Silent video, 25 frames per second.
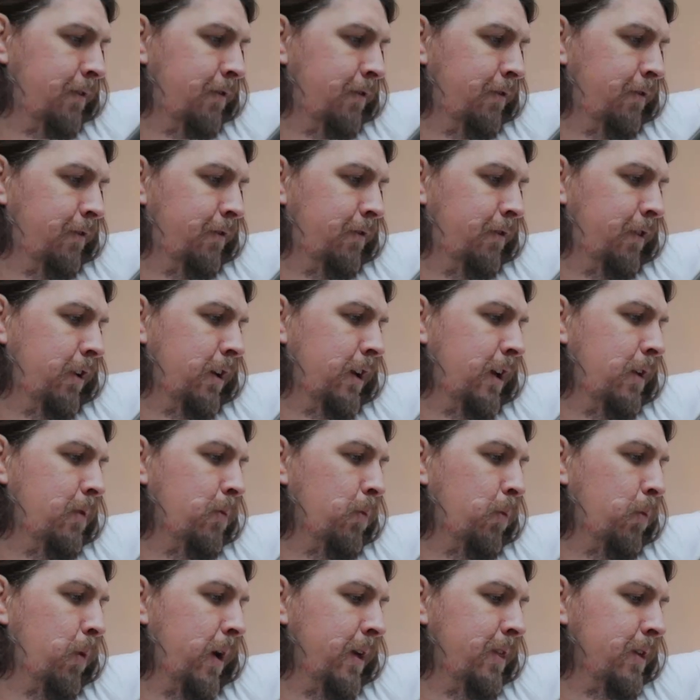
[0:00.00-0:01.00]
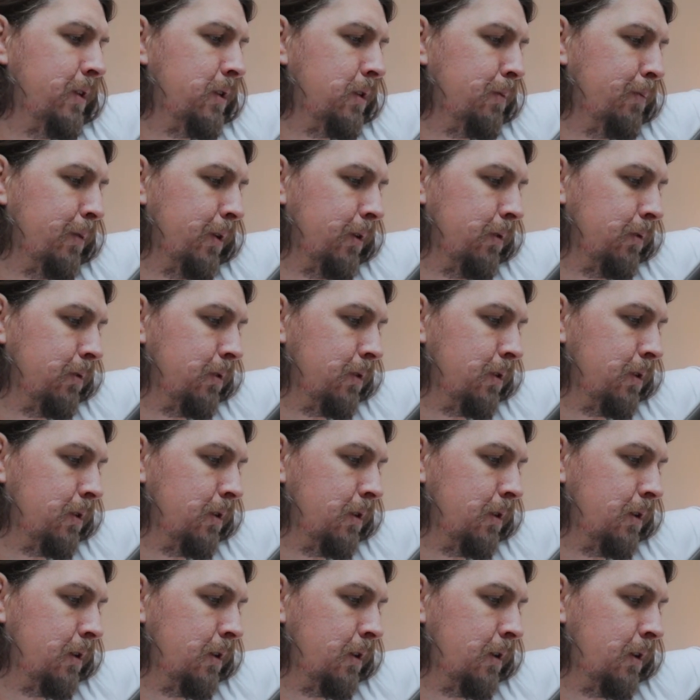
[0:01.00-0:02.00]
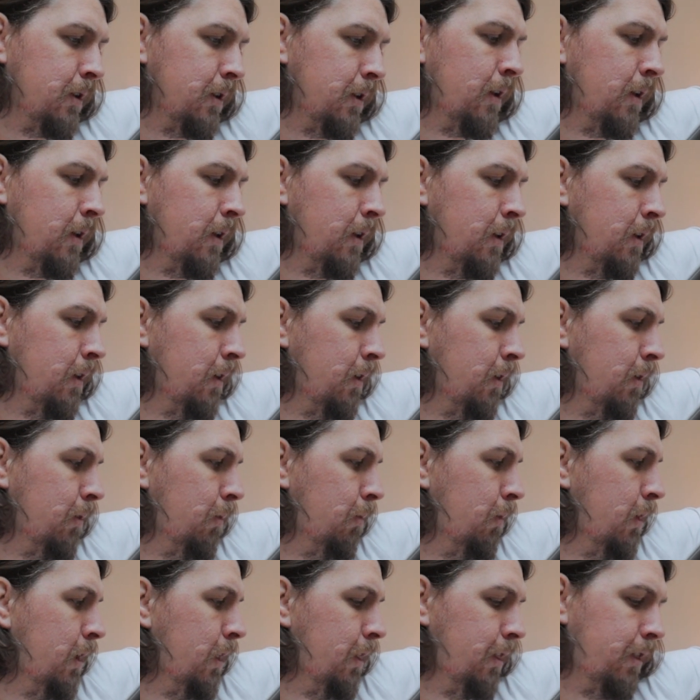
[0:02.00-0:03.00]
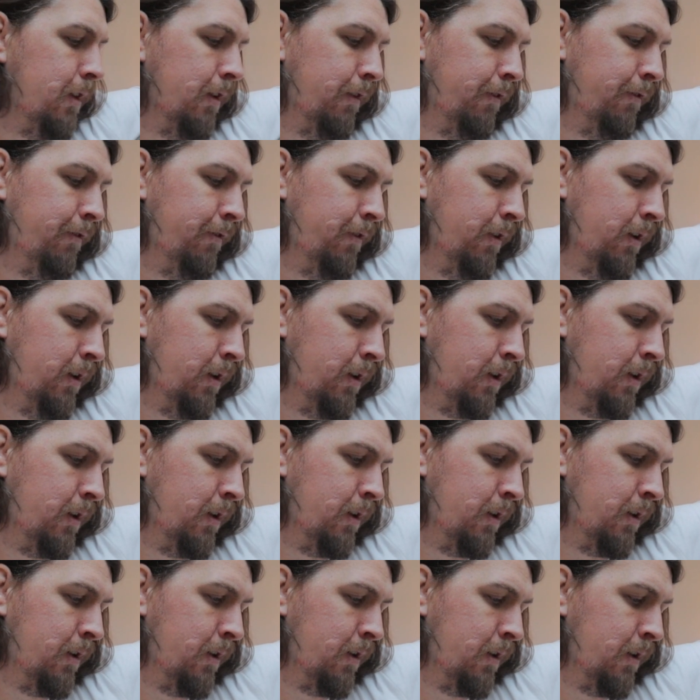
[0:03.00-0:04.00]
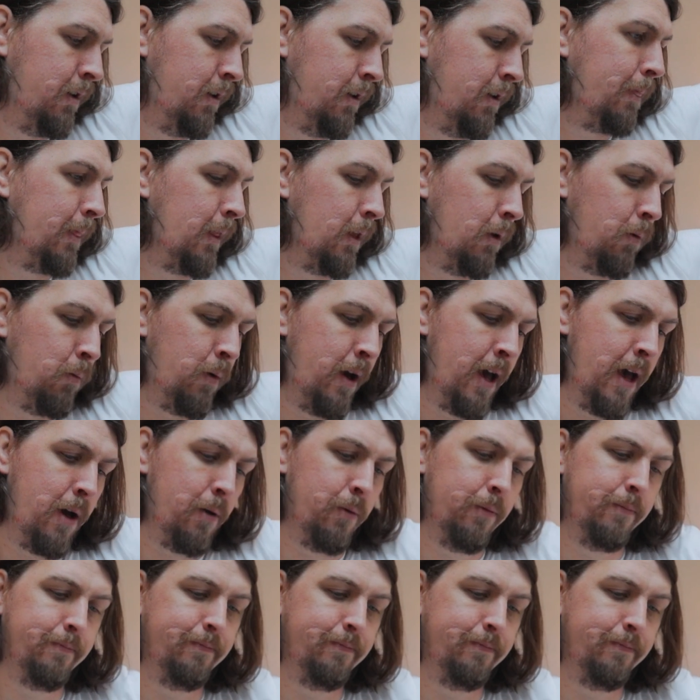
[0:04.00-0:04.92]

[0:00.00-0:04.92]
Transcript: a fucking Weatherspoons. What the Wow,